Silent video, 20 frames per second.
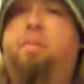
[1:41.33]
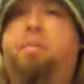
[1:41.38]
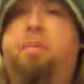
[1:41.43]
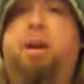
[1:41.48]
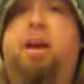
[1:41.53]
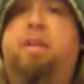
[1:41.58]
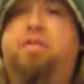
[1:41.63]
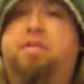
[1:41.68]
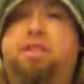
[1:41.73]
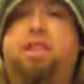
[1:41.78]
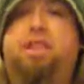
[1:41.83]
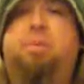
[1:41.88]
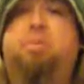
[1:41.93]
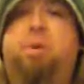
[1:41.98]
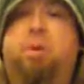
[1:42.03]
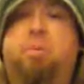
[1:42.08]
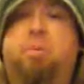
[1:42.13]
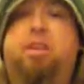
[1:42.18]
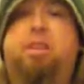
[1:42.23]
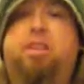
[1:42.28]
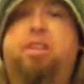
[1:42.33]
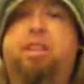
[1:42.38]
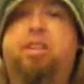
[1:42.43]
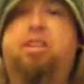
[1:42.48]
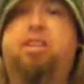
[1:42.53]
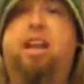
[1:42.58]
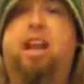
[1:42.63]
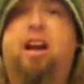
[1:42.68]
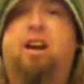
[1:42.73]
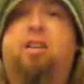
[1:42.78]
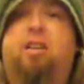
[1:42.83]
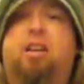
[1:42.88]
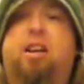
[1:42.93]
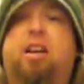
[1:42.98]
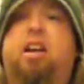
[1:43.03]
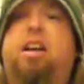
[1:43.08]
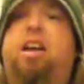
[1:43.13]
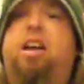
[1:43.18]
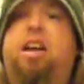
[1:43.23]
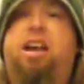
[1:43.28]
But I've seen Prometheus now
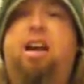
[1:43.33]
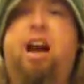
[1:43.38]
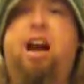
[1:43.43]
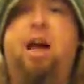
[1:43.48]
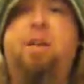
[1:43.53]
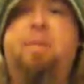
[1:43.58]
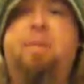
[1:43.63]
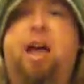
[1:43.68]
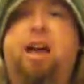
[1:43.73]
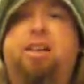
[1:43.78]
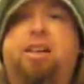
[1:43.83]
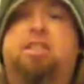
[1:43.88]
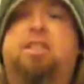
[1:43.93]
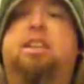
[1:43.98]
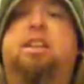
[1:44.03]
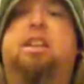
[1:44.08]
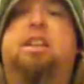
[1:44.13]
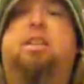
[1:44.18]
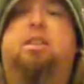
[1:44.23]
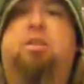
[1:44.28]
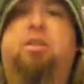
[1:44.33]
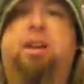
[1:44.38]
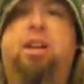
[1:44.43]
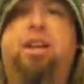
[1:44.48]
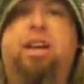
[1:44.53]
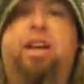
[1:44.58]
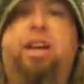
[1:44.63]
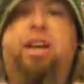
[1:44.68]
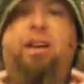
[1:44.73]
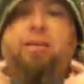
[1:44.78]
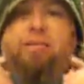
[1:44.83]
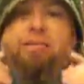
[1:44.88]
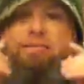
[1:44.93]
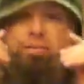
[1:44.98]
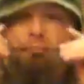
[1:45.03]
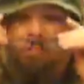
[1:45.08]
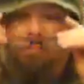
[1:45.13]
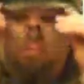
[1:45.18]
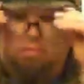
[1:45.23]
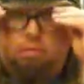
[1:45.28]
in IMAX in 3D.
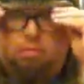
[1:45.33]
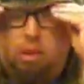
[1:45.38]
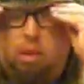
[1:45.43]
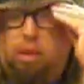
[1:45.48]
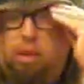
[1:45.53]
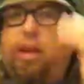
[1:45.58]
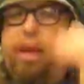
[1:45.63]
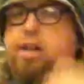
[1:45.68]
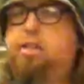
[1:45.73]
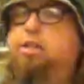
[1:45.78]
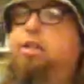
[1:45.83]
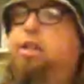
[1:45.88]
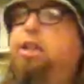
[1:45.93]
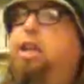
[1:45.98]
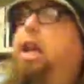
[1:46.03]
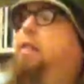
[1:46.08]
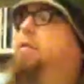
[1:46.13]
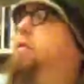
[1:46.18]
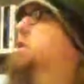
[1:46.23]
They actually gave